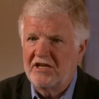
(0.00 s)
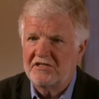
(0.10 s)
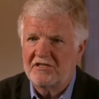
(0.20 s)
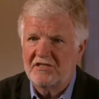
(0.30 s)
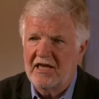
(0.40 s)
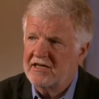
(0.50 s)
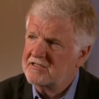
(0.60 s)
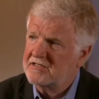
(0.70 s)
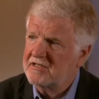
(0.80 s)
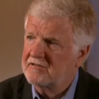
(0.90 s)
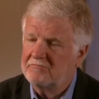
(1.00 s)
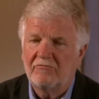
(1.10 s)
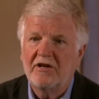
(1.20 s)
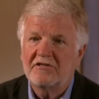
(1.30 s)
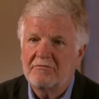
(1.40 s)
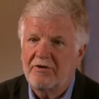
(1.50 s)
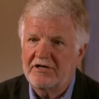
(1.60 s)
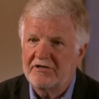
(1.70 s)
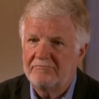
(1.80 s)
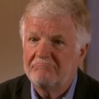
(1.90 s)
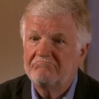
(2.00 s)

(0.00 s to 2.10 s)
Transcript: raise the stakes? Does that raise the pressure?